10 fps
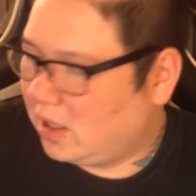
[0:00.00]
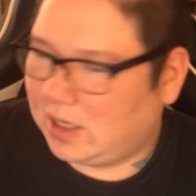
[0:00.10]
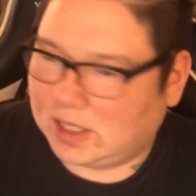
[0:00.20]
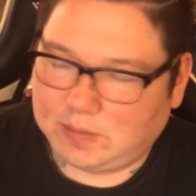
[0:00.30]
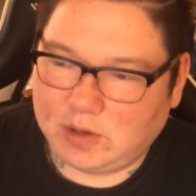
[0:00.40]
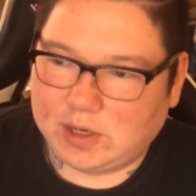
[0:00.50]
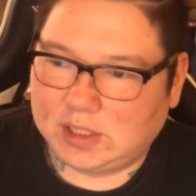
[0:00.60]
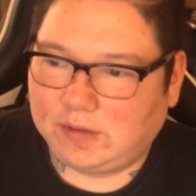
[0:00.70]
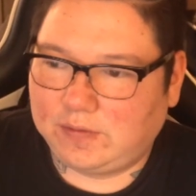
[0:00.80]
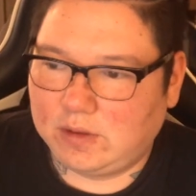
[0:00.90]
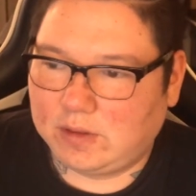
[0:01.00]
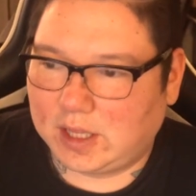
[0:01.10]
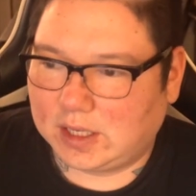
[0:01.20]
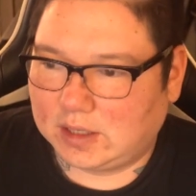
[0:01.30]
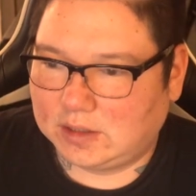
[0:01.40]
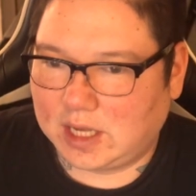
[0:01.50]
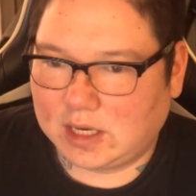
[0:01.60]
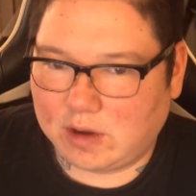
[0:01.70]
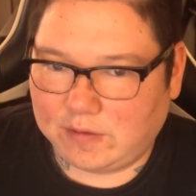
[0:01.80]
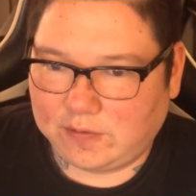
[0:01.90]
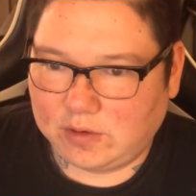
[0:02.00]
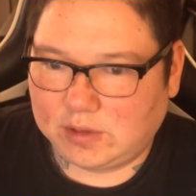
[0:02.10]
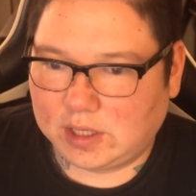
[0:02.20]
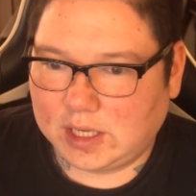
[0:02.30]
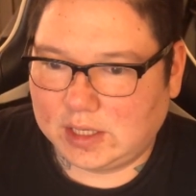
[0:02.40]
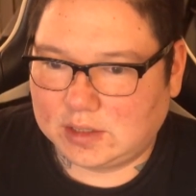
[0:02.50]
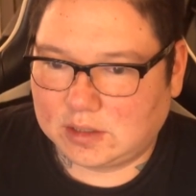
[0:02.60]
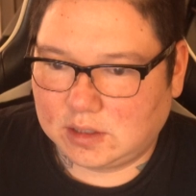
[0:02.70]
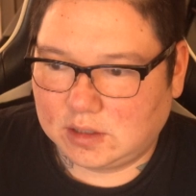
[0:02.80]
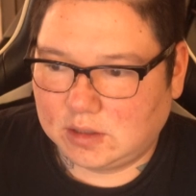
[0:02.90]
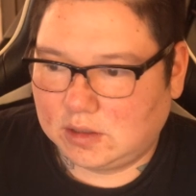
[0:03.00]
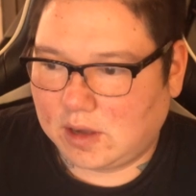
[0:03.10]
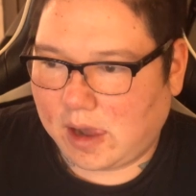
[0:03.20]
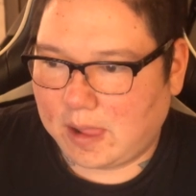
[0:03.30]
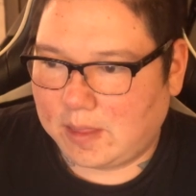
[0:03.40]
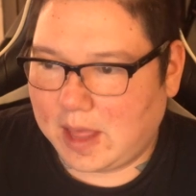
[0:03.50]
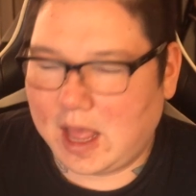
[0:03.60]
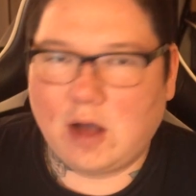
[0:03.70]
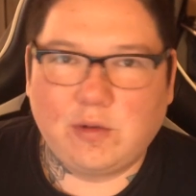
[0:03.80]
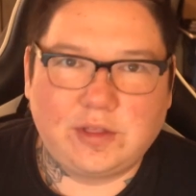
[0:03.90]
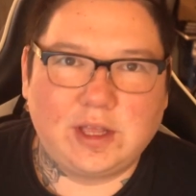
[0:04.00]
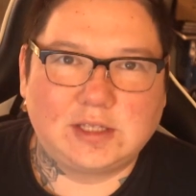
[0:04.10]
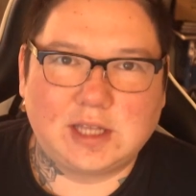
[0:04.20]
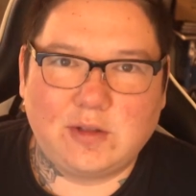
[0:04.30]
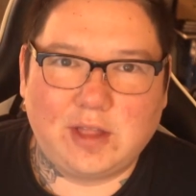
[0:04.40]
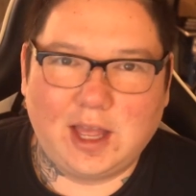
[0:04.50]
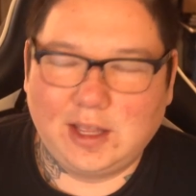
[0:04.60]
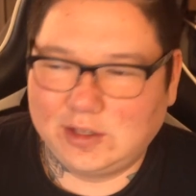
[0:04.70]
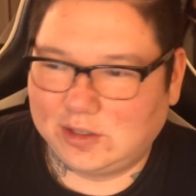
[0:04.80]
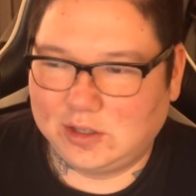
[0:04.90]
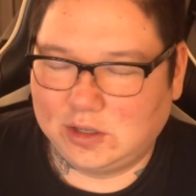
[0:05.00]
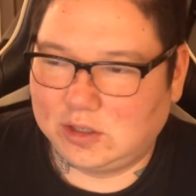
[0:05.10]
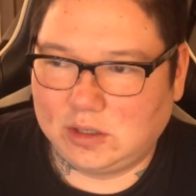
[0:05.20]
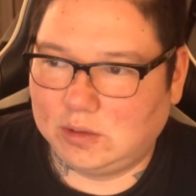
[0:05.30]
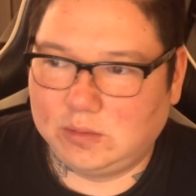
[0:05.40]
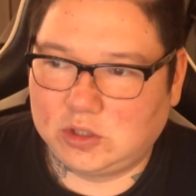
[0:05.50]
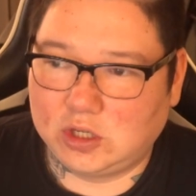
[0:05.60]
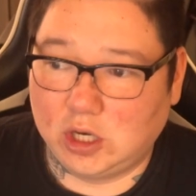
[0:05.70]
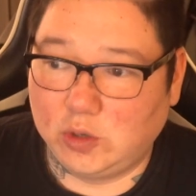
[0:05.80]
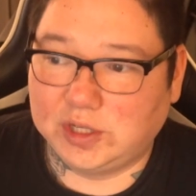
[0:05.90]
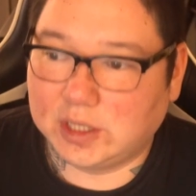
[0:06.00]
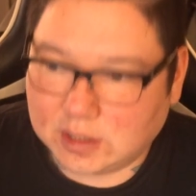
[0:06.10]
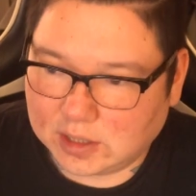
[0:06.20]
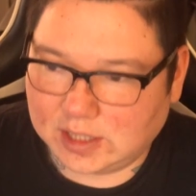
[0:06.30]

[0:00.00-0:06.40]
let's be honest, if you think takeaway food is the healthiest out there, you're deluded.